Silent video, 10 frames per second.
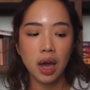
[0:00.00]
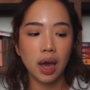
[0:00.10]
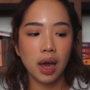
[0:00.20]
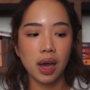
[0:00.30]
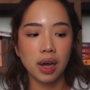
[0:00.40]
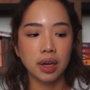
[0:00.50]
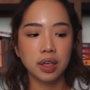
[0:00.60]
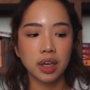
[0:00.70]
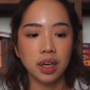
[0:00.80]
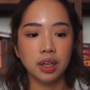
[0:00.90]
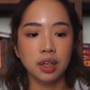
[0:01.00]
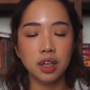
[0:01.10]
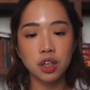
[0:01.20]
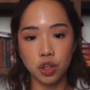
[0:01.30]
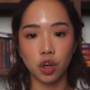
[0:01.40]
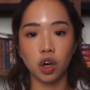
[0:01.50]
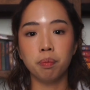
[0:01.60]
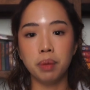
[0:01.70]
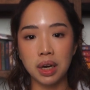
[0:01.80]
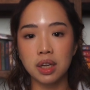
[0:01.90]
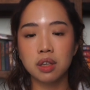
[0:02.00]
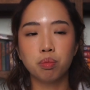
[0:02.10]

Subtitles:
And in this year, Mina's